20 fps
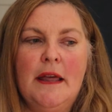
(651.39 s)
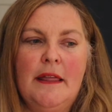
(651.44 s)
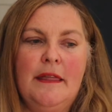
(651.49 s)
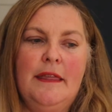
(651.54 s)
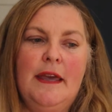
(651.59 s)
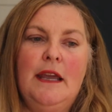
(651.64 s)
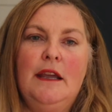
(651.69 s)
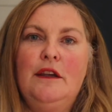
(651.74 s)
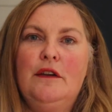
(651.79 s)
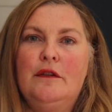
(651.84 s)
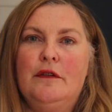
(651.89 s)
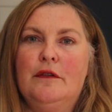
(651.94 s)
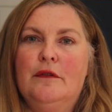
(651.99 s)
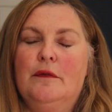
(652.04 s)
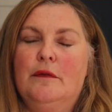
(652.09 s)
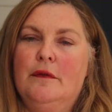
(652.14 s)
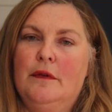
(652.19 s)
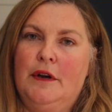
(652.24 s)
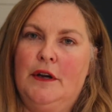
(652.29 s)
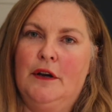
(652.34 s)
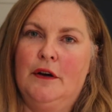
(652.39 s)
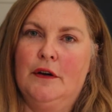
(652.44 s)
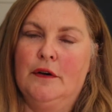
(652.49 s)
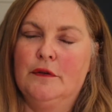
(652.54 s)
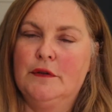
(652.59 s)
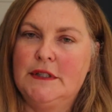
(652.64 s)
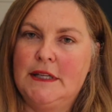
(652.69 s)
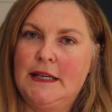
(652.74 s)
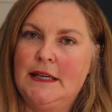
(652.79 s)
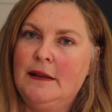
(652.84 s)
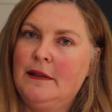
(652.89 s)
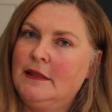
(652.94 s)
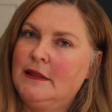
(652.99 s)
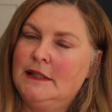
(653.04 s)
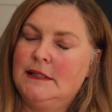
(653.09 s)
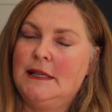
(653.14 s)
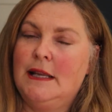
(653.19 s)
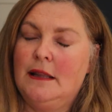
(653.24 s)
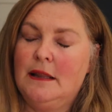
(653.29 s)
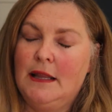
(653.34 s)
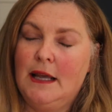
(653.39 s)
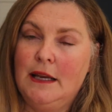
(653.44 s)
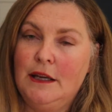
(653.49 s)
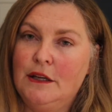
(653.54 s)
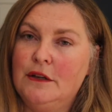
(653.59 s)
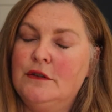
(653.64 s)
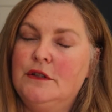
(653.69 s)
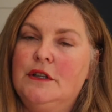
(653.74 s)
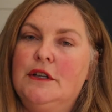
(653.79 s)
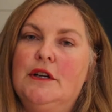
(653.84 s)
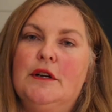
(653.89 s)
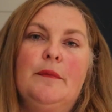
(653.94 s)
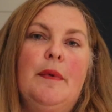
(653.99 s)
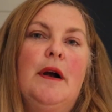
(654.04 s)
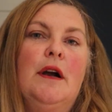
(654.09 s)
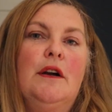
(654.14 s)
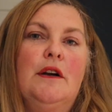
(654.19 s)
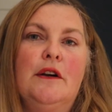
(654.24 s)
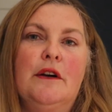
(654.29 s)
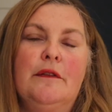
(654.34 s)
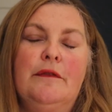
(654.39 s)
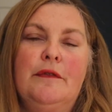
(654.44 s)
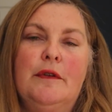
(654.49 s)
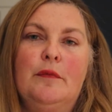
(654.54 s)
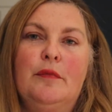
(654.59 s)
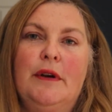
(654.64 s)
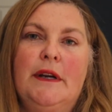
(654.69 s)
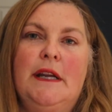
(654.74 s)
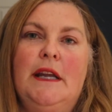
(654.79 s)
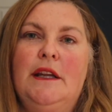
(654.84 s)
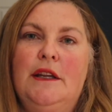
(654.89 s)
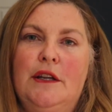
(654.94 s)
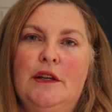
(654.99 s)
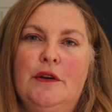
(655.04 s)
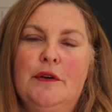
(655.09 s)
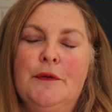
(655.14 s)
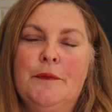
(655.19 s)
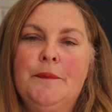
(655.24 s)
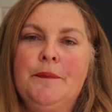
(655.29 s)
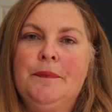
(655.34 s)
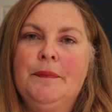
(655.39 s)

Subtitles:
Thank you, saying thank you to your partner for bringing you